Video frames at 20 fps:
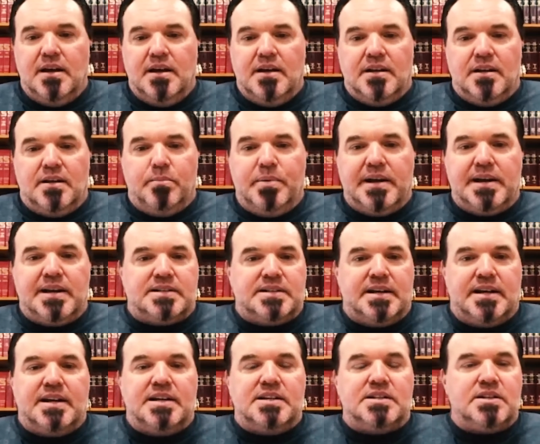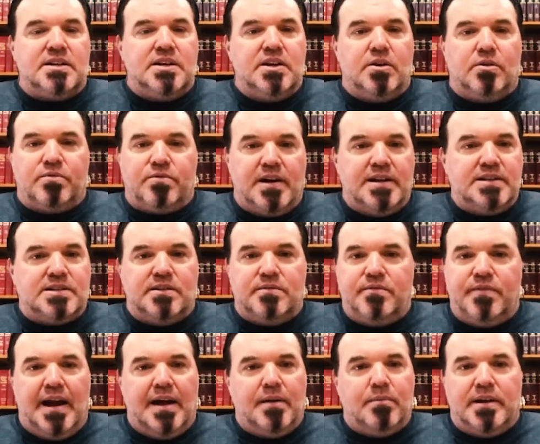the biggest thing is, friends and
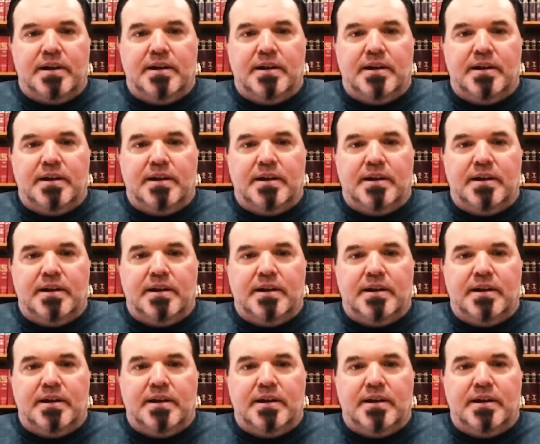family.